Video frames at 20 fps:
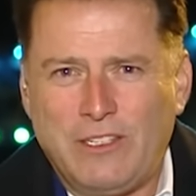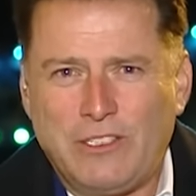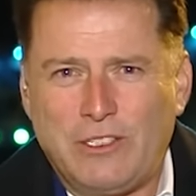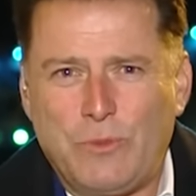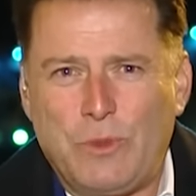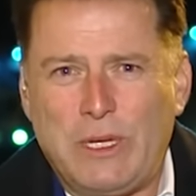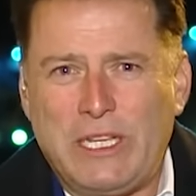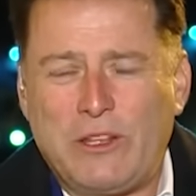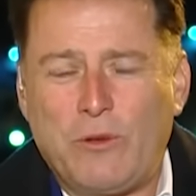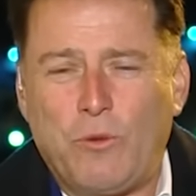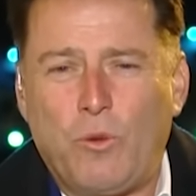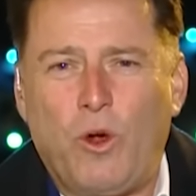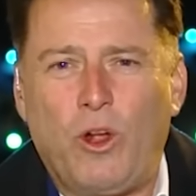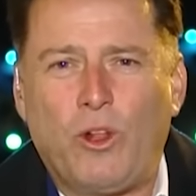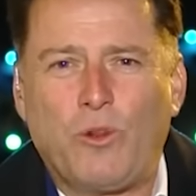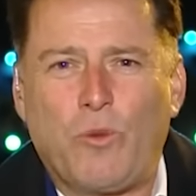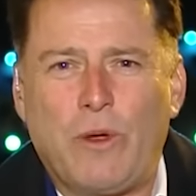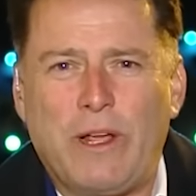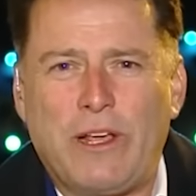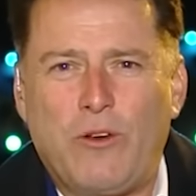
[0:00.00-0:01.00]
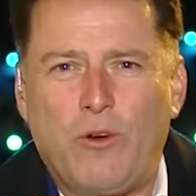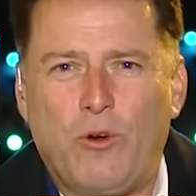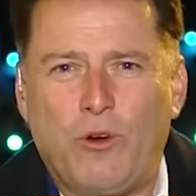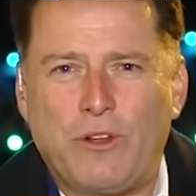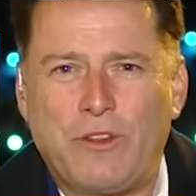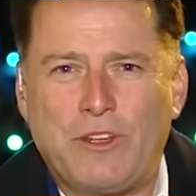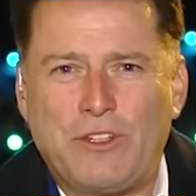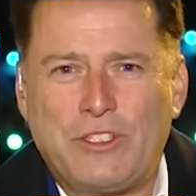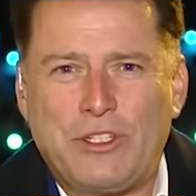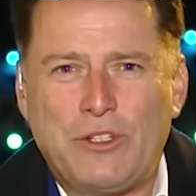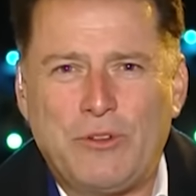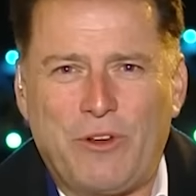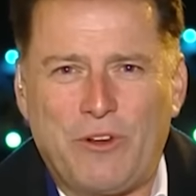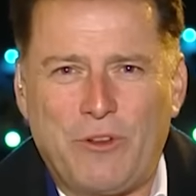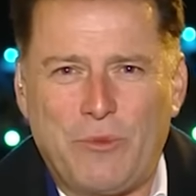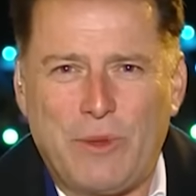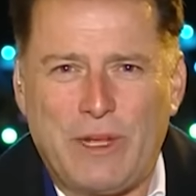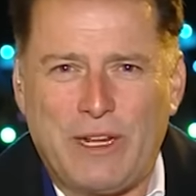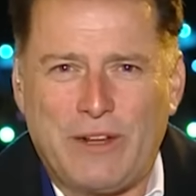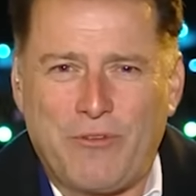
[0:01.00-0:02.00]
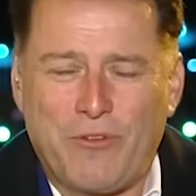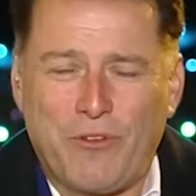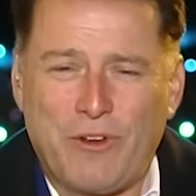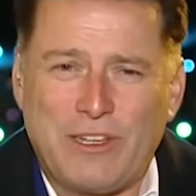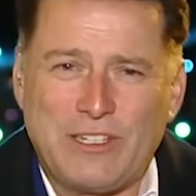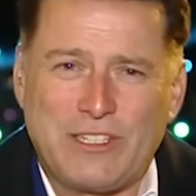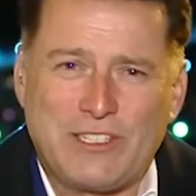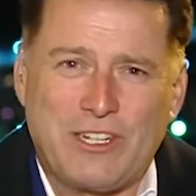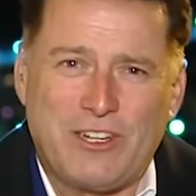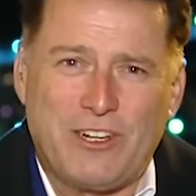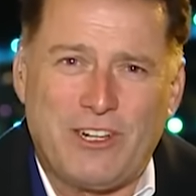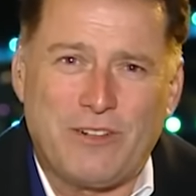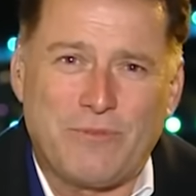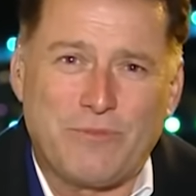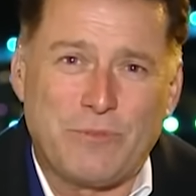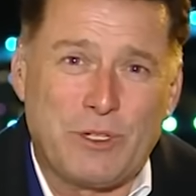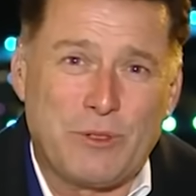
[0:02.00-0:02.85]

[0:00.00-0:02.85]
to beat the world record in the two hundred metre freestyle.